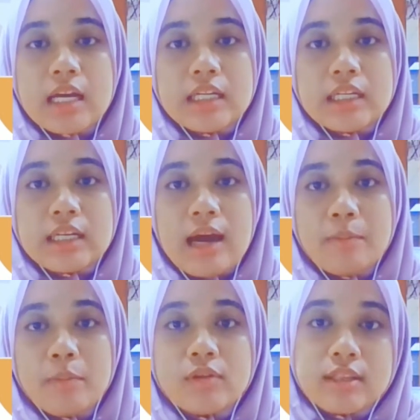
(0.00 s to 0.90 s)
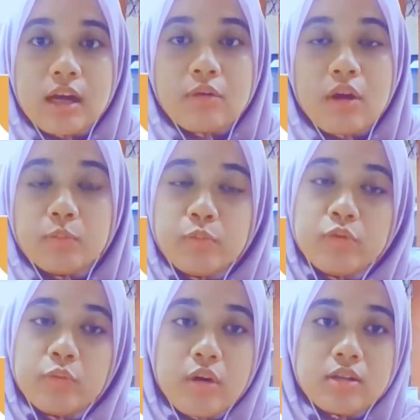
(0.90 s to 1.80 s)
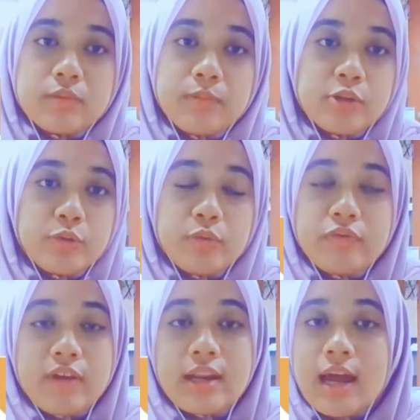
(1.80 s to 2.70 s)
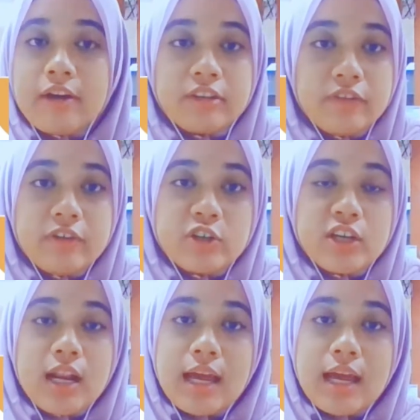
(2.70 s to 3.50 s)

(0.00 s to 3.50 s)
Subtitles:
The iPod sound output was measured with an artificial